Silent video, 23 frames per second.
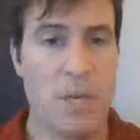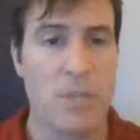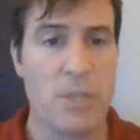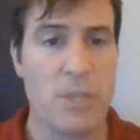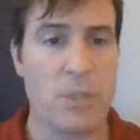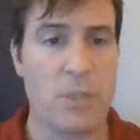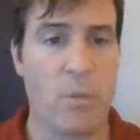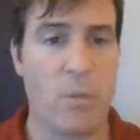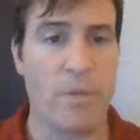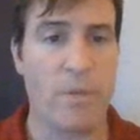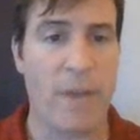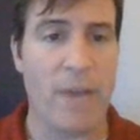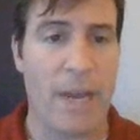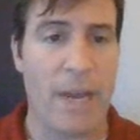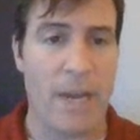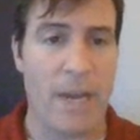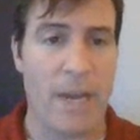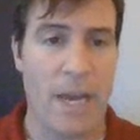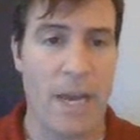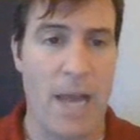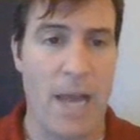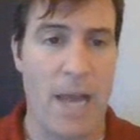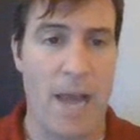So we've got
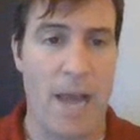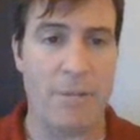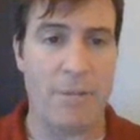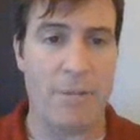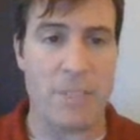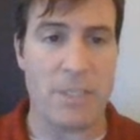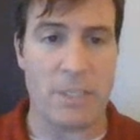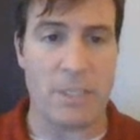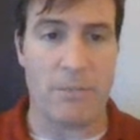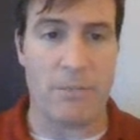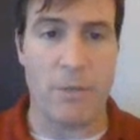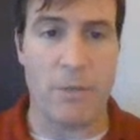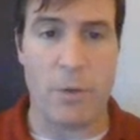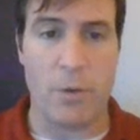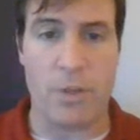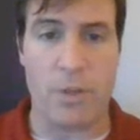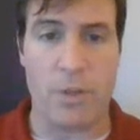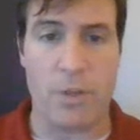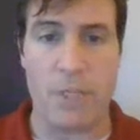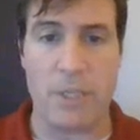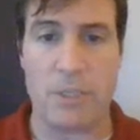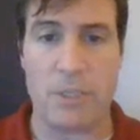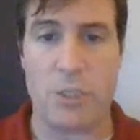obviously fewer
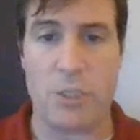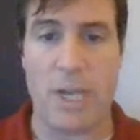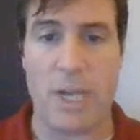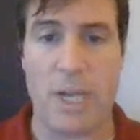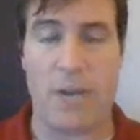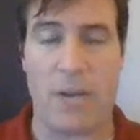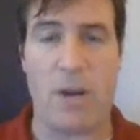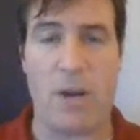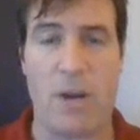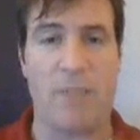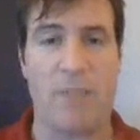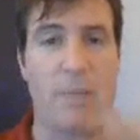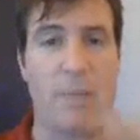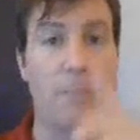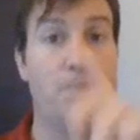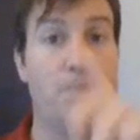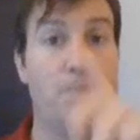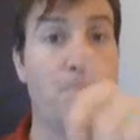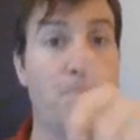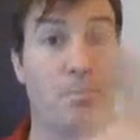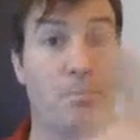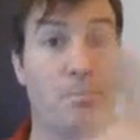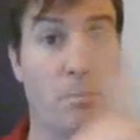things to check off, but
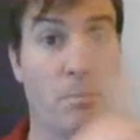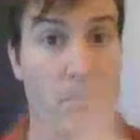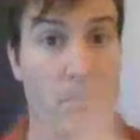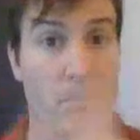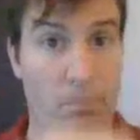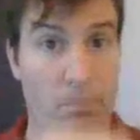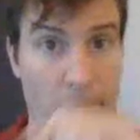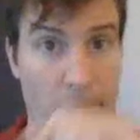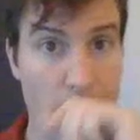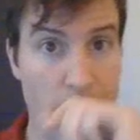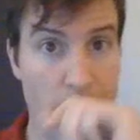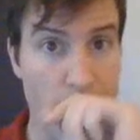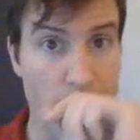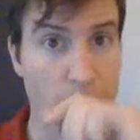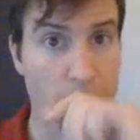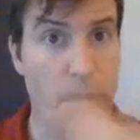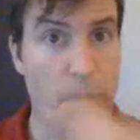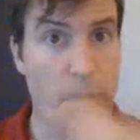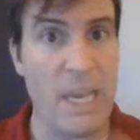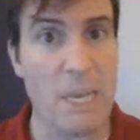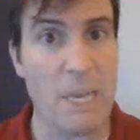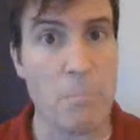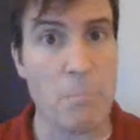
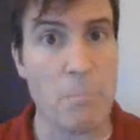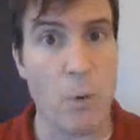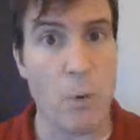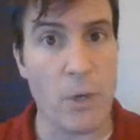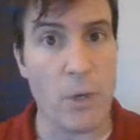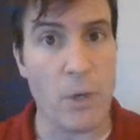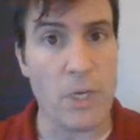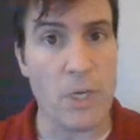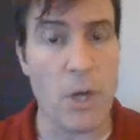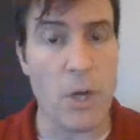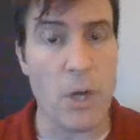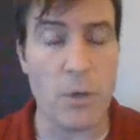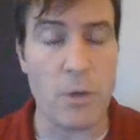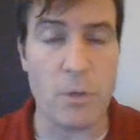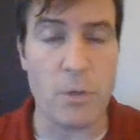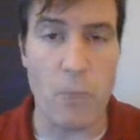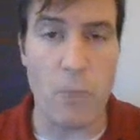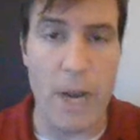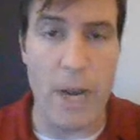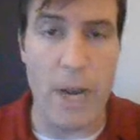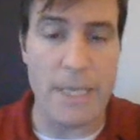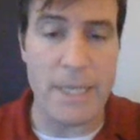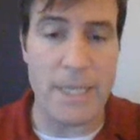big important code to
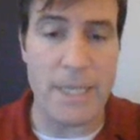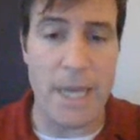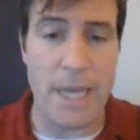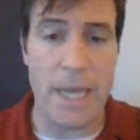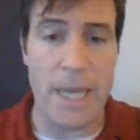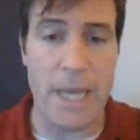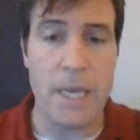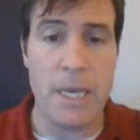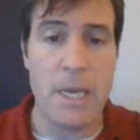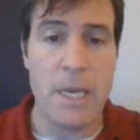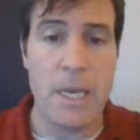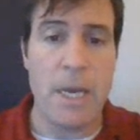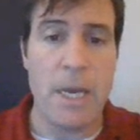write today.